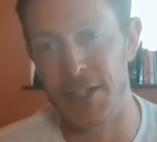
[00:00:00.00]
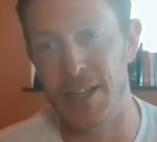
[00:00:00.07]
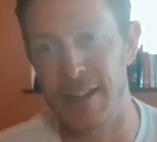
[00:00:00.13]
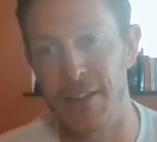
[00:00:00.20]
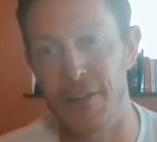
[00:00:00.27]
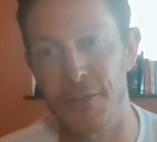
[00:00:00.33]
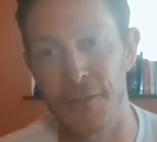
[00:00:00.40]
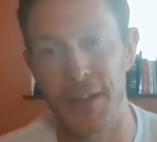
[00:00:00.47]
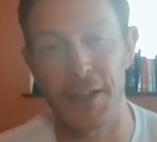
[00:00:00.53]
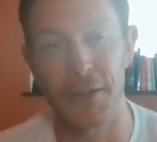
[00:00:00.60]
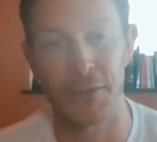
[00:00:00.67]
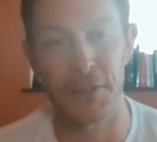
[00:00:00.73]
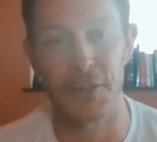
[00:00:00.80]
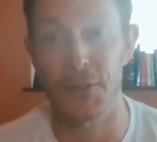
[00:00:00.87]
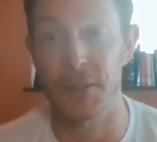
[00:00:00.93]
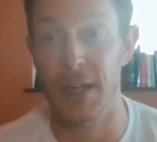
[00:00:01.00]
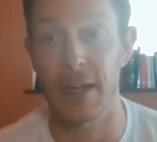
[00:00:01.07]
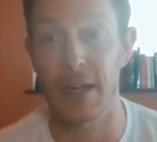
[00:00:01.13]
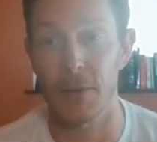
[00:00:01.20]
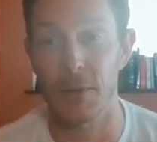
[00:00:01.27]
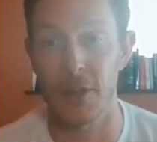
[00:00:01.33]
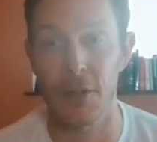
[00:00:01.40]
you're actually in the field and you're
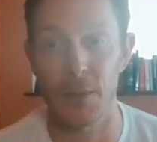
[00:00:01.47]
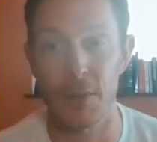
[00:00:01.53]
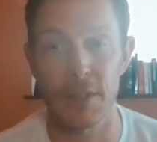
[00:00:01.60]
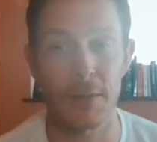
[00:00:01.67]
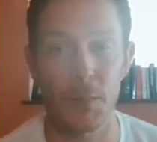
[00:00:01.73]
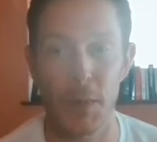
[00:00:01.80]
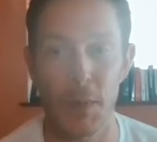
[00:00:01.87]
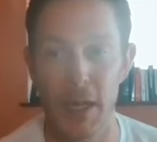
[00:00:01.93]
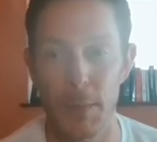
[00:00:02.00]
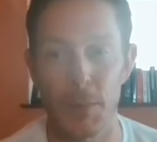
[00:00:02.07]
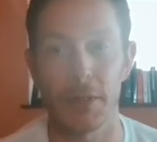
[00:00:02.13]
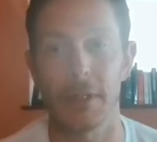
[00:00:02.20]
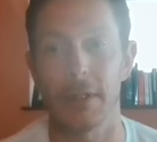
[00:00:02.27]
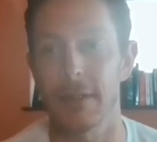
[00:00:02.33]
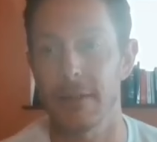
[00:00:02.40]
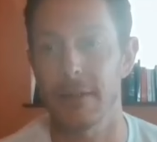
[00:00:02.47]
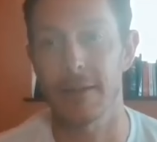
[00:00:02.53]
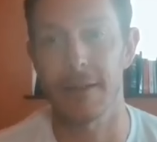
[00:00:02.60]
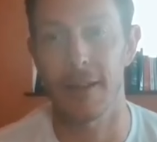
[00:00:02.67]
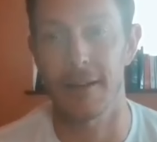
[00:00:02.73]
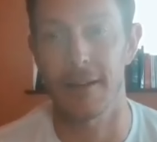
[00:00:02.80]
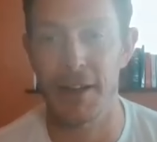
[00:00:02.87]
dealing with humans and people
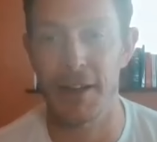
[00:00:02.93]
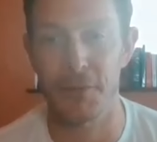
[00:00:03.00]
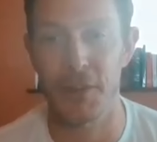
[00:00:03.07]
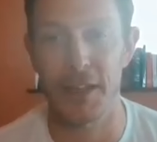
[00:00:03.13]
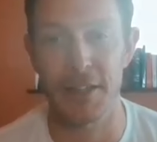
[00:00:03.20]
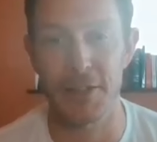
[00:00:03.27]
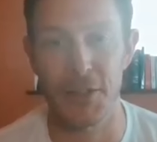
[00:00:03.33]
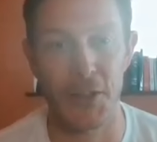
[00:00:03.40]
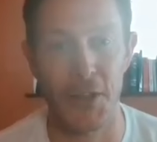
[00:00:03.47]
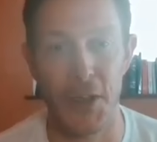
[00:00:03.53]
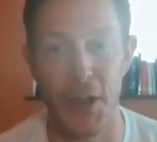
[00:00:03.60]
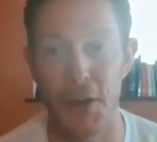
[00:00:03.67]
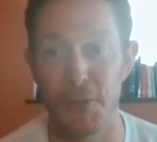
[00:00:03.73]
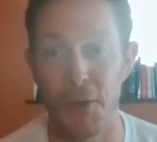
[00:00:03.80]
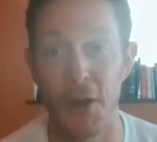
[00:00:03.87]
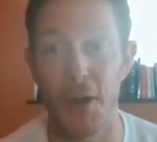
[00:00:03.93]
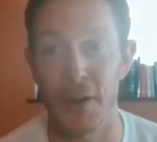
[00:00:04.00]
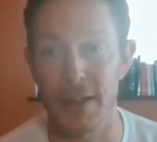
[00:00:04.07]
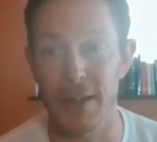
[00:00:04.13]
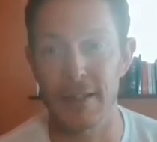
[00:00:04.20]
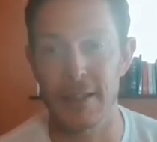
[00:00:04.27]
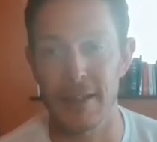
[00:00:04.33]
and myriad of things that could go
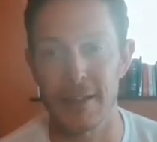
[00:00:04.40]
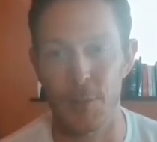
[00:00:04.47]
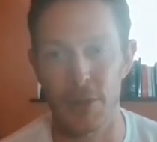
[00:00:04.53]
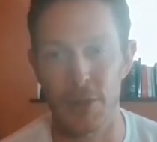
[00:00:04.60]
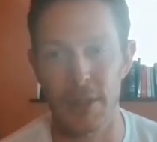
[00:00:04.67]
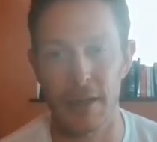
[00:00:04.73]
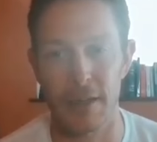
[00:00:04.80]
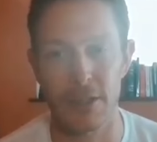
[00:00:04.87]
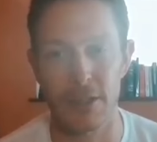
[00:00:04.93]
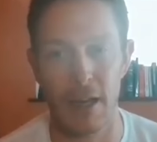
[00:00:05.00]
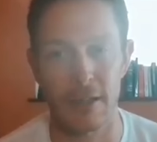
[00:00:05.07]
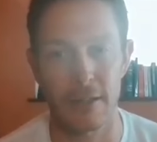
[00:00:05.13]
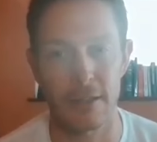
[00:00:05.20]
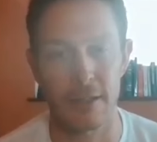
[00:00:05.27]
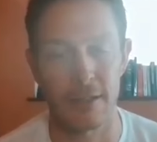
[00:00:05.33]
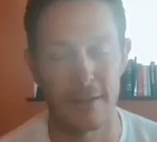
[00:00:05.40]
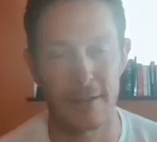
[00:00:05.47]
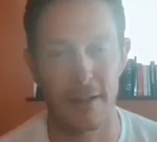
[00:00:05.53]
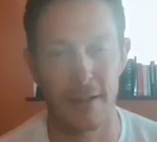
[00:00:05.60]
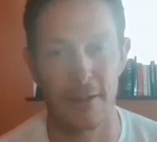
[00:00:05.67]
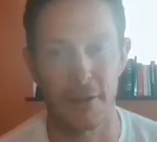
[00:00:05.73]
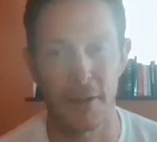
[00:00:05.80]
wrong, it can present a challenge.
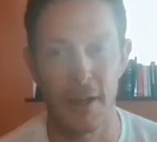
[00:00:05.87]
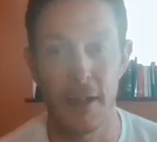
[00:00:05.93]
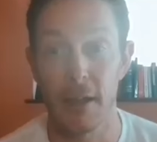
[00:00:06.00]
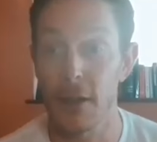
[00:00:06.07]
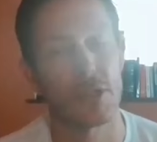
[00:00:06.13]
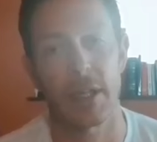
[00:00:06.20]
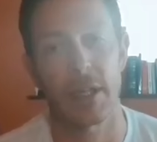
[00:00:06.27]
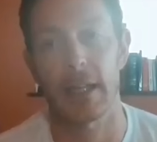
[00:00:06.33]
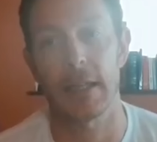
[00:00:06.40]
So really